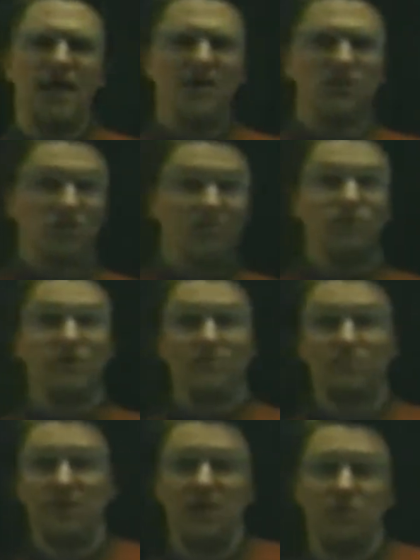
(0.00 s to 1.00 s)
is simply
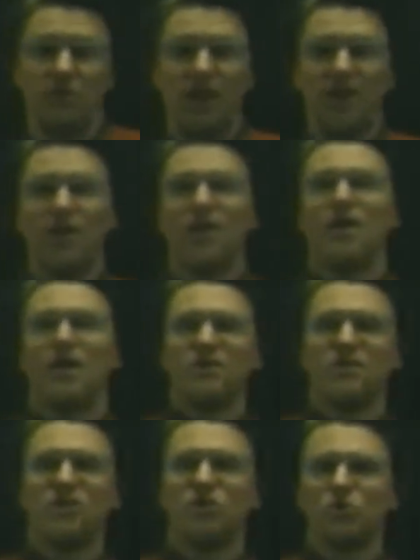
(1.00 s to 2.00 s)
B, right? It's a
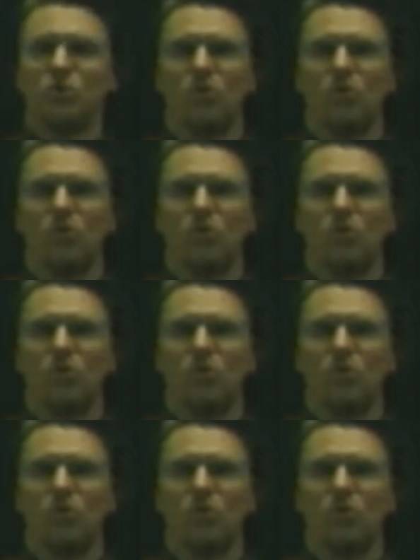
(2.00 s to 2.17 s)
short